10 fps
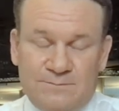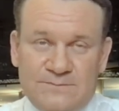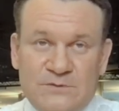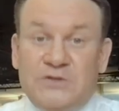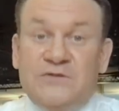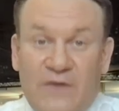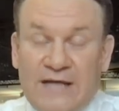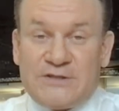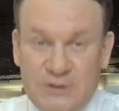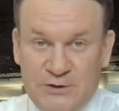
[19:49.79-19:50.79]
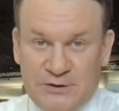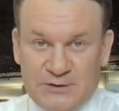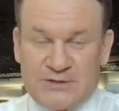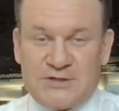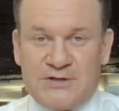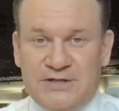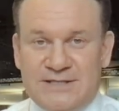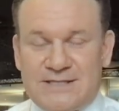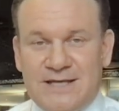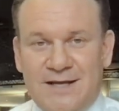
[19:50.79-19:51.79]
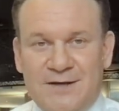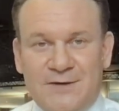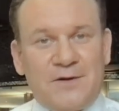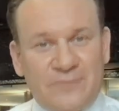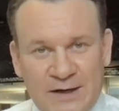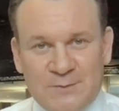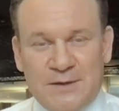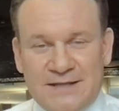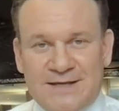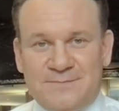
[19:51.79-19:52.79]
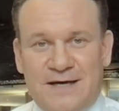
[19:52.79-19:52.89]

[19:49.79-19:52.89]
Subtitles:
invite you, your students, you are very welcome.